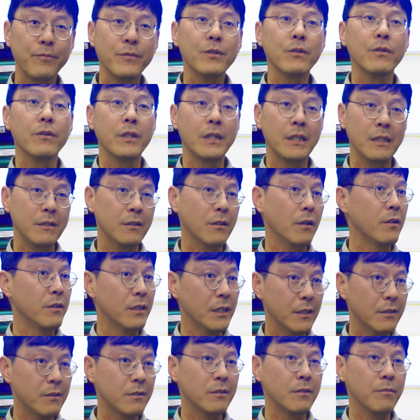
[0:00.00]
So that's
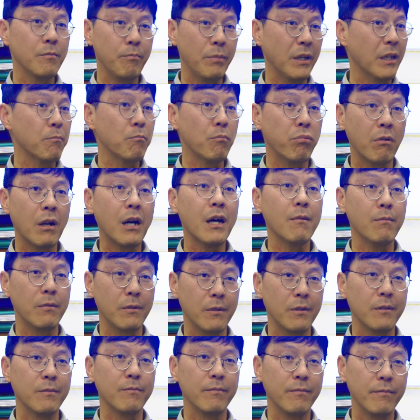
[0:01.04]
another big
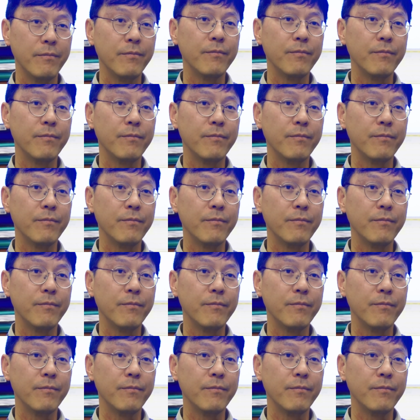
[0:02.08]
problem.